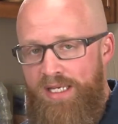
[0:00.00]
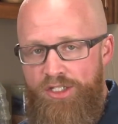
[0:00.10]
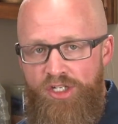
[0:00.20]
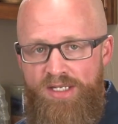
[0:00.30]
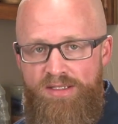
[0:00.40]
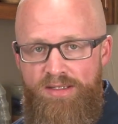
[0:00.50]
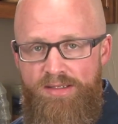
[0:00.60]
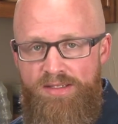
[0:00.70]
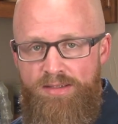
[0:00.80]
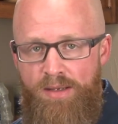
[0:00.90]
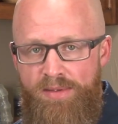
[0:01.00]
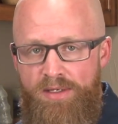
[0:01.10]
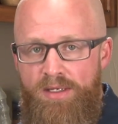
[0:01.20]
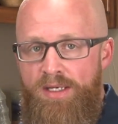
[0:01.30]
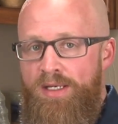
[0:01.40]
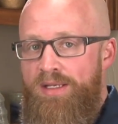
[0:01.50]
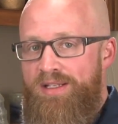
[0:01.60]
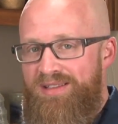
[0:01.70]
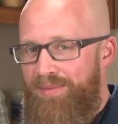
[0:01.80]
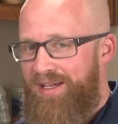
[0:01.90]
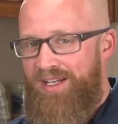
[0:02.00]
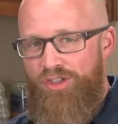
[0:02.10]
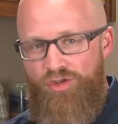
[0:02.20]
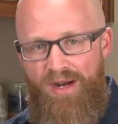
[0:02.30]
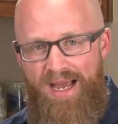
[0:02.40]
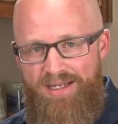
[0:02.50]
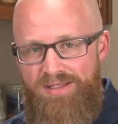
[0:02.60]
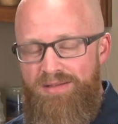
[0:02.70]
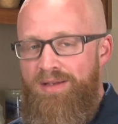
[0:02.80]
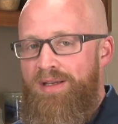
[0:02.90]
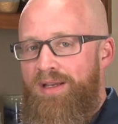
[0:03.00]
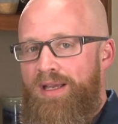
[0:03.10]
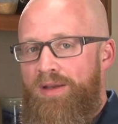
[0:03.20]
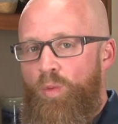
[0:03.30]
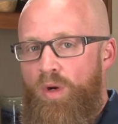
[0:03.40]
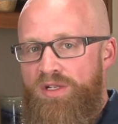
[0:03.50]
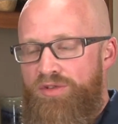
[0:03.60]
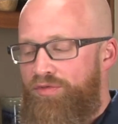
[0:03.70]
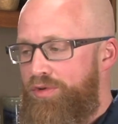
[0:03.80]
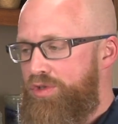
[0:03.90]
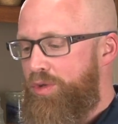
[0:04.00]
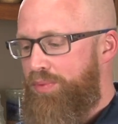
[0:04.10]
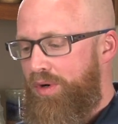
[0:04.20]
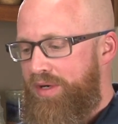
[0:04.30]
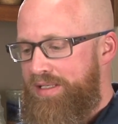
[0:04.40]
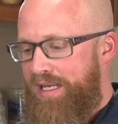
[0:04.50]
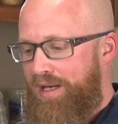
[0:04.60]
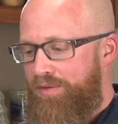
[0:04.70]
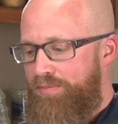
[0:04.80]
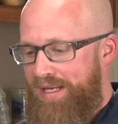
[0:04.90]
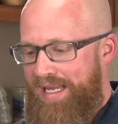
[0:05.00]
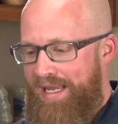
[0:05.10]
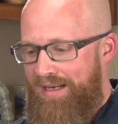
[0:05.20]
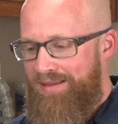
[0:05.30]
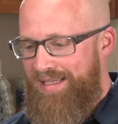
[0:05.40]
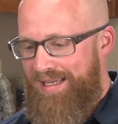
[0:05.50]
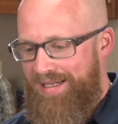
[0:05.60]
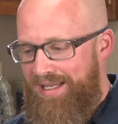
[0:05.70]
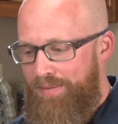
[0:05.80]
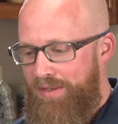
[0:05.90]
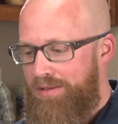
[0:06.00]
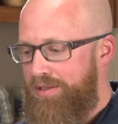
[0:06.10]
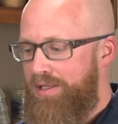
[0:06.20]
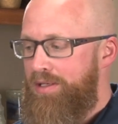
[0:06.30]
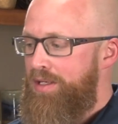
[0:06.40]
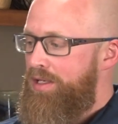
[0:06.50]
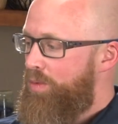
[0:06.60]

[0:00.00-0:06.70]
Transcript: digested in the stomach. The stomach contracts, and once the foods are broken down mechanically and chemically,